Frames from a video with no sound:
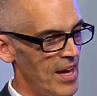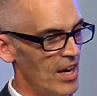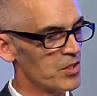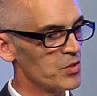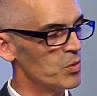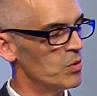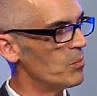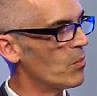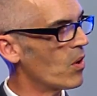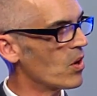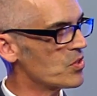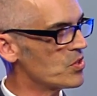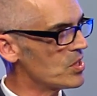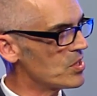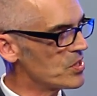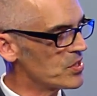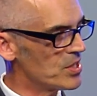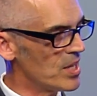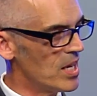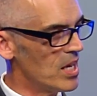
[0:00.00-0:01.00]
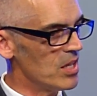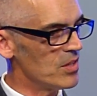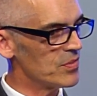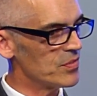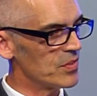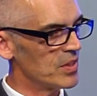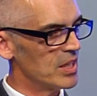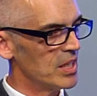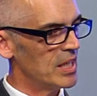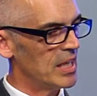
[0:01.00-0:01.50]
actual march
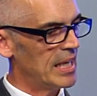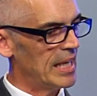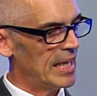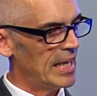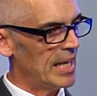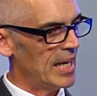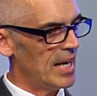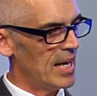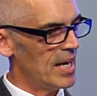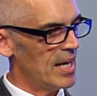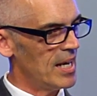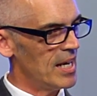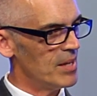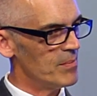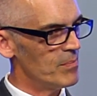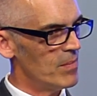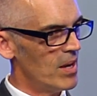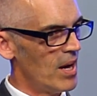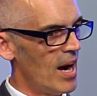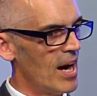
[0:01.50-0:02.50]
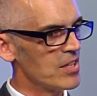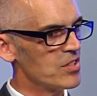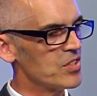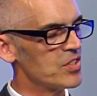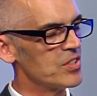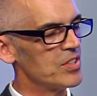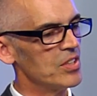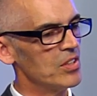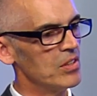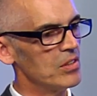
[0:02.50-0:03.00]
itself, I
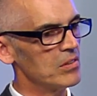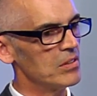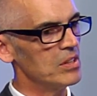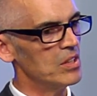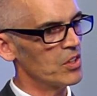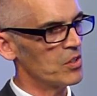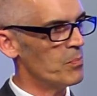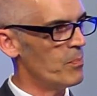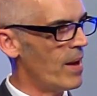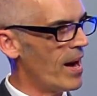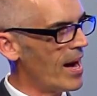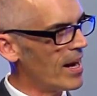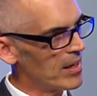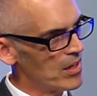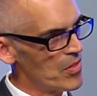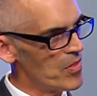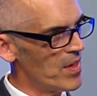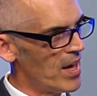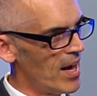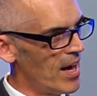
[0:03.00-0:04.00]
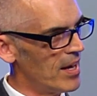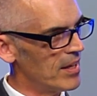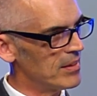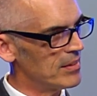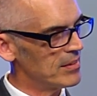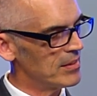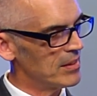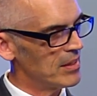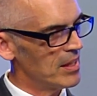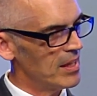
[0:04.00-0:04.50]
still look back at
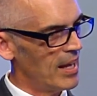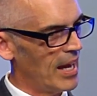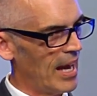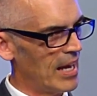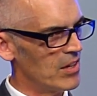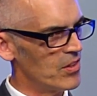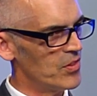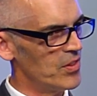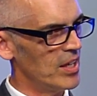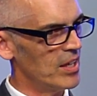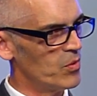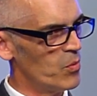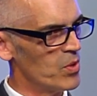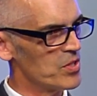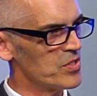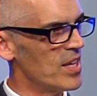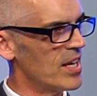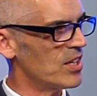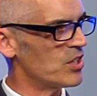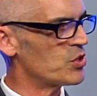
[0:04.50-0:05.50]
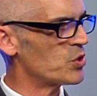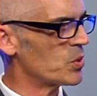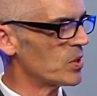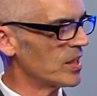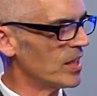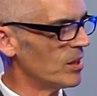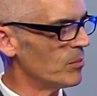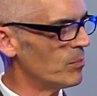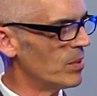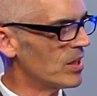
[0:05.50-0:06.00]
that and think, was that a
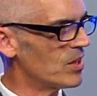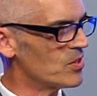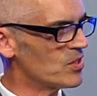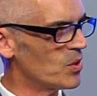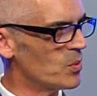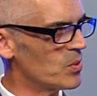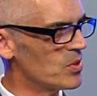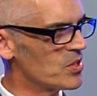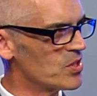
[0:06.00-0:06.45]
dream? Because it was